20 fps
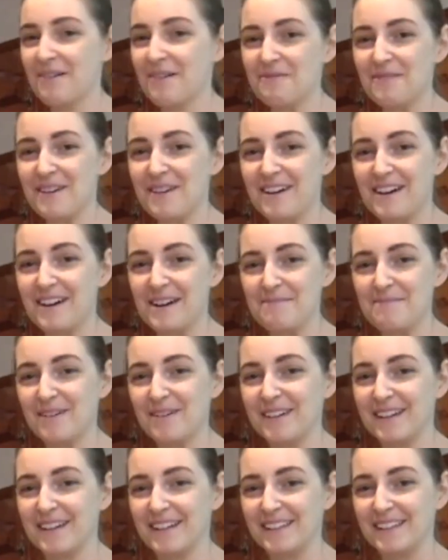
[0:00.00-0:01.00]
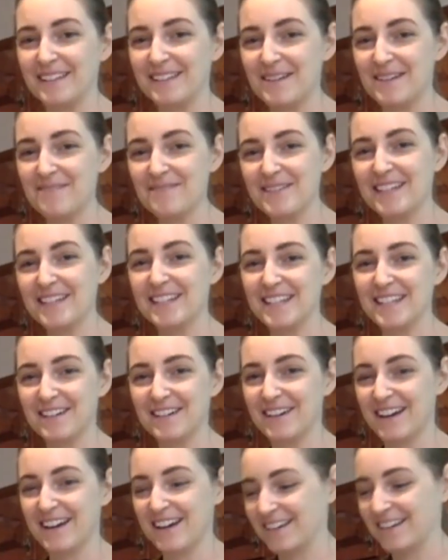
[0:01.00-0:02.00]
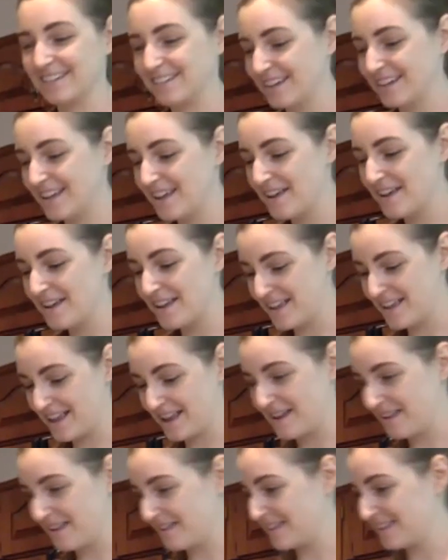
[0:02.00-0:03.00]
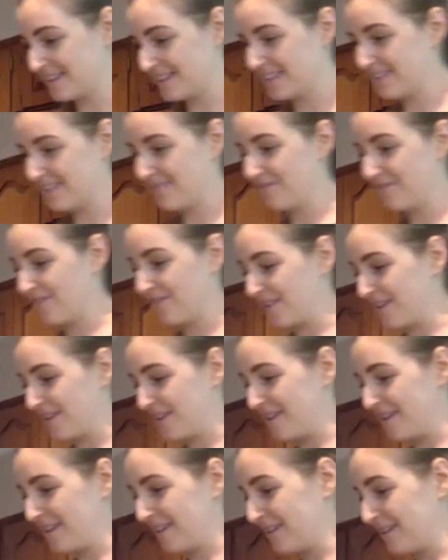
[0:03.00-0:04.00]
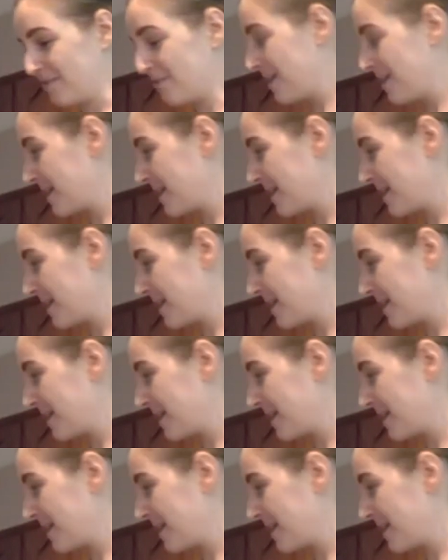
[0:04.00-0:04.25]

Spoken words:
where I put it. So I'm gonna dig around for a quick